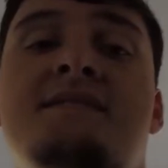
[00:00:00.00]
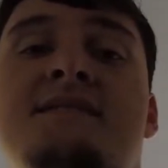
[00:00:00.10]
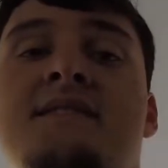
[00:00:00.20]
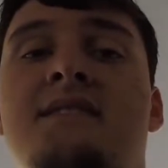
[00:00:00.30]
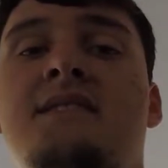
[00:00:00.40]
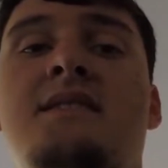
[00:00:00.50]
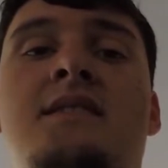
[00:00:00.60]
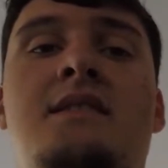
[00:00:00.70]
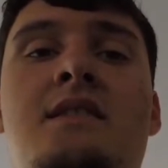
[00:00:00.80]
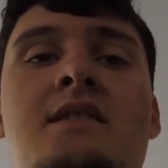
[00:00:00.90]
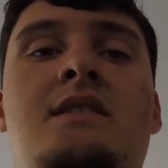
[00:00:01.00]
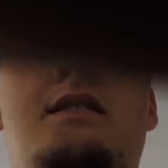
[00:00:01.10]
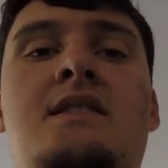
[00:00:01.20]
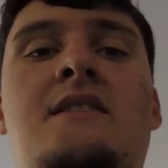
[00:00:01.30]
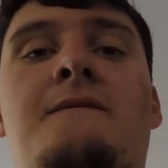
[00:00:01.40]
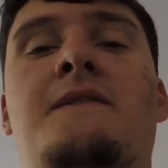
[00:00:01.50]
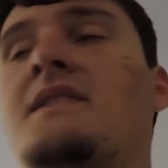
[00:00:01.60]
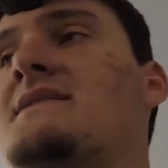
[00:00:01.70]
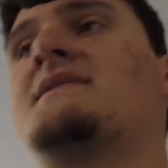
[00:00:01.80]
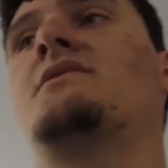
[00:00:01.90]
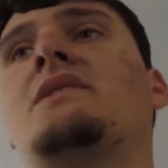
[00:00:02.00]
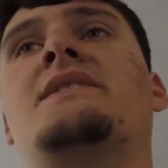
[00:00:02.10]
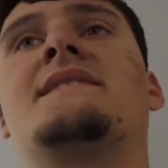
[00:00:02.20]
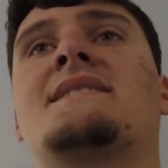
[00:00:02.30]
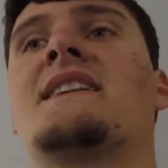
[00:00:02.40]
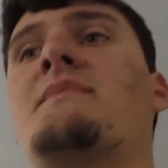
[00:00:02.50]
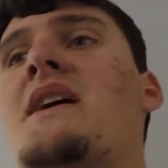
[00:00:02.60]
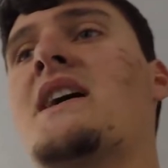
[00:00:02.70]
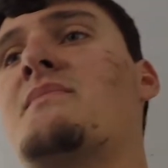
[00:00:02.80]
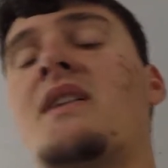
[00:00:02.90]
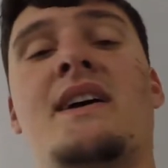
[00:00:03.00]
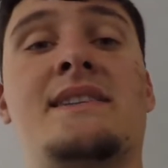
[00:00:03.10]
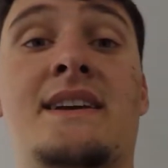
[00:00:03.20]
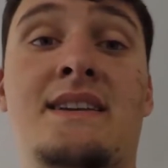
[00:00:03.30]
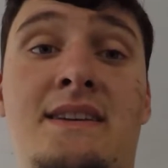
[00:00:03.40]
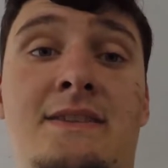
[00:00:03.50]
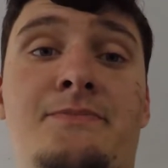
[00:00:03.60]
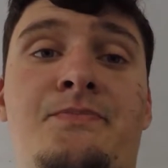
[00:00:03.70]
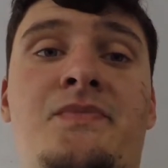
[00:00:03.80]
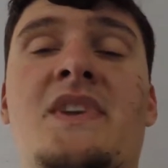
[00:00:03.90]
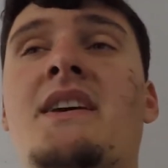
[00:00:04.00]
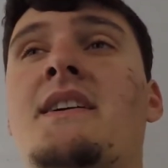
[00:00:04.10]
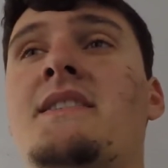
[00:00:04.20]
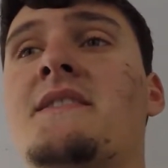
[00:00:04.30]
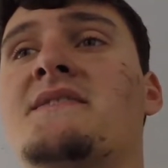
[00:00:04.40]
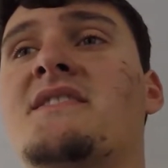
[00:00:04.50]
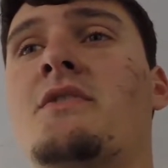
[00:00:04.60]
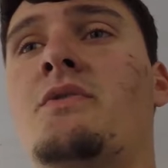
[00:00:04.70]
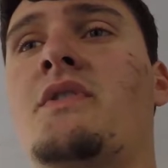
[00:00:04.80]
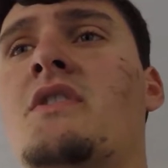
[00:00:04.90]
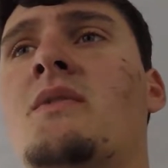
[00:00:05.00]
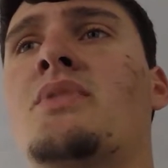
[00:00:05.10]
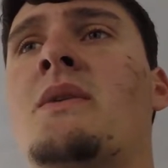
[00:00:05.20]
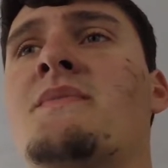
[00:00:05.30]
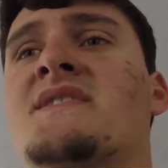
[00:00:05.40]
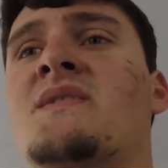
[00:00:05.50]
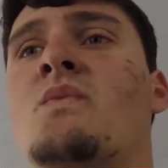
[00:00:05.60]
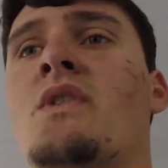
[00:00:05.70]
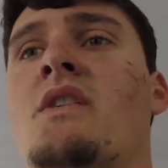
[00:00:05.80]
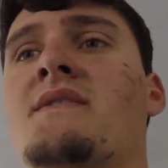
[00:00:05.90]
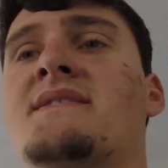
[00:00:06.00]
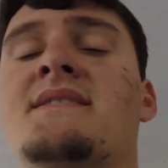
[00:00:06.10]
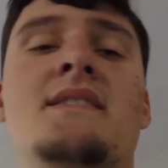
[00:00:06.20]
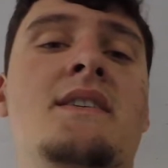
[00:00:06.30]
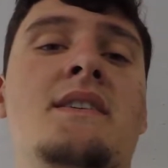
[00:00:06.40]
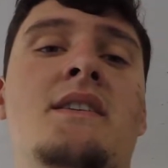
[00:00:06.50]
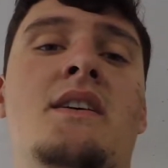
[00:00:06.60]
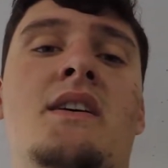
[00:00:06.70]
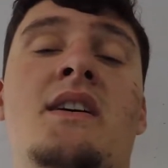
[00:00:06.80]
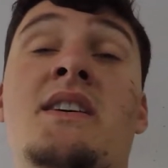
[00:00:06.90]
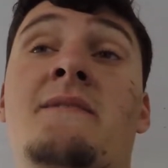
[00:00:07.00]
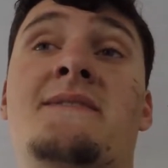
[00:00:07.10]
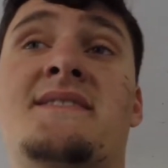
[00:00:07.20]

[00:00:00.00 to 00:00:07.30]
see if it still leaks like a madman like it did. And if so, then our problem is somewhere else. If it